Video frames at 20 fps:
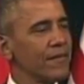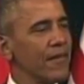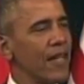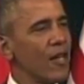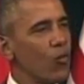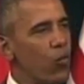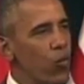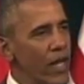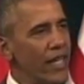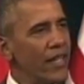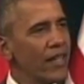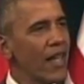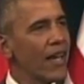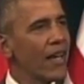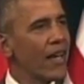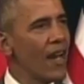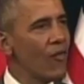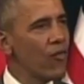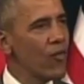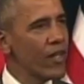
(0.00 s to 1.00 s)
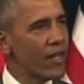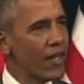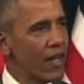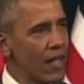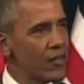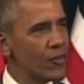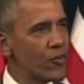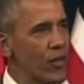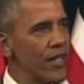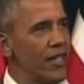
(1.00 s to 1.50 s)
And we, like every
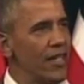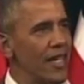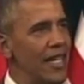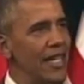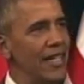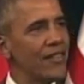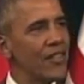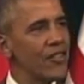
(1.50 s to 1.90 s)
country, need the